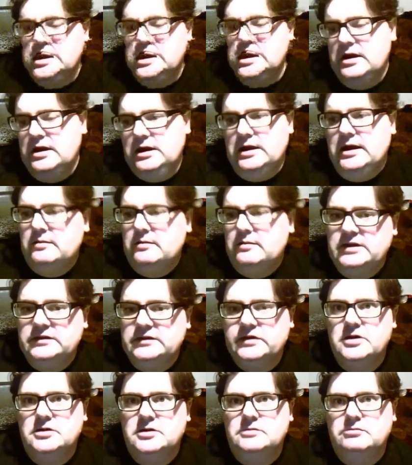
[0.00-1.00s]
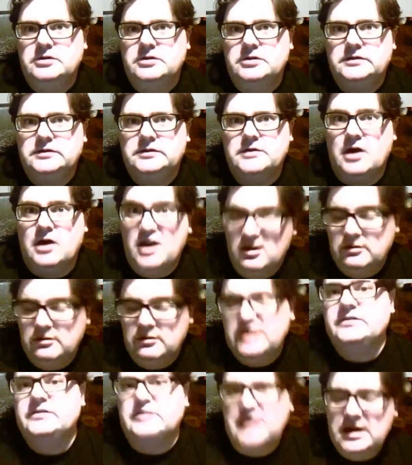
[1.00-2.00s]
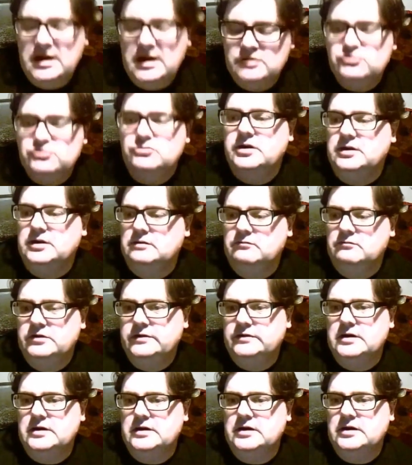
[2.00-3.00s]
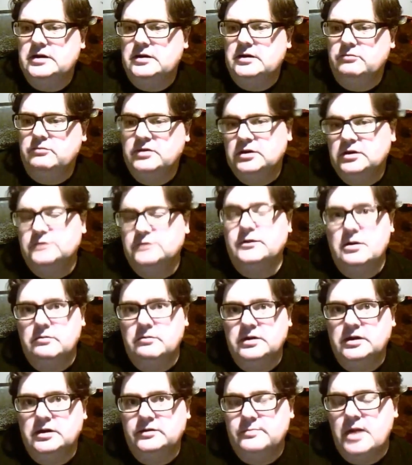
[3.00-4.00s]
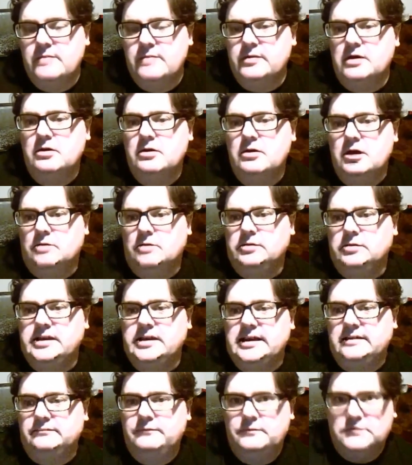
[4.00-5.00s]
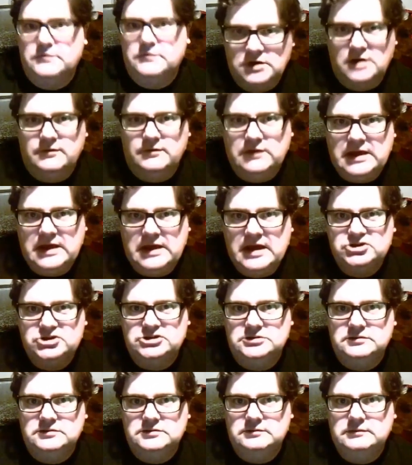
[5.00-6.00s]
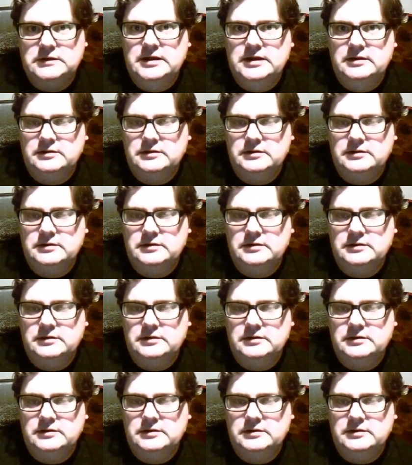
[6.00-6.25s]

And so with iOS and Android, and with Windows Phone and Windows Mobile, we have the notification.